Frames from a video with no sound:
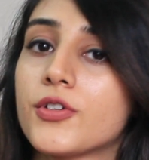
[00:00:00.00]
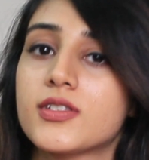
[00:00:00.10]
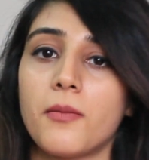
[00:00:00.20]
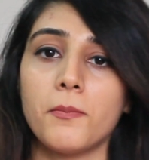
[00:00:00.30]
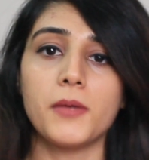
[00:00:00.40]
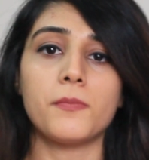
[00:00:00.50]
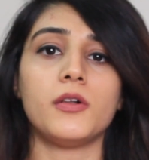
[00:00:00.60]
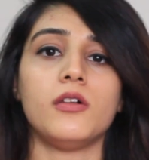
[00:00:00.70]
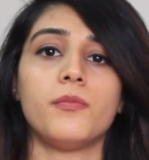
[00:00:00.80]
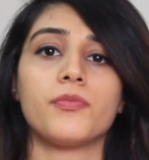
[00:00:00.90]
For some
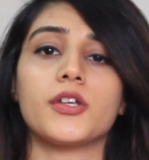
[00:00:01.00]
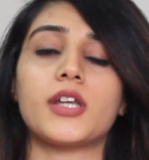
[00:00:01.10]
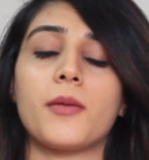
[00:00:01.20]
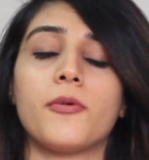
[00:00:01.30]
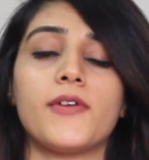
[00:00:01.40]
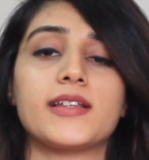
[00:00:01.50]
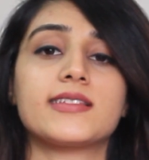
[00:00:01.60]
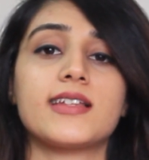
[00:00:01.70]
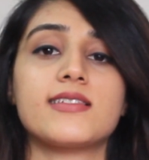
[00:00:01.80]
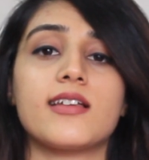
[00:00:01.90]
people, the type of
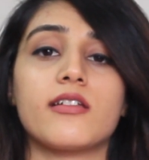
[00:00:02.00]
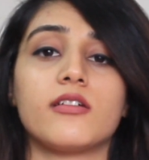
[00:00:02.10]
exercise that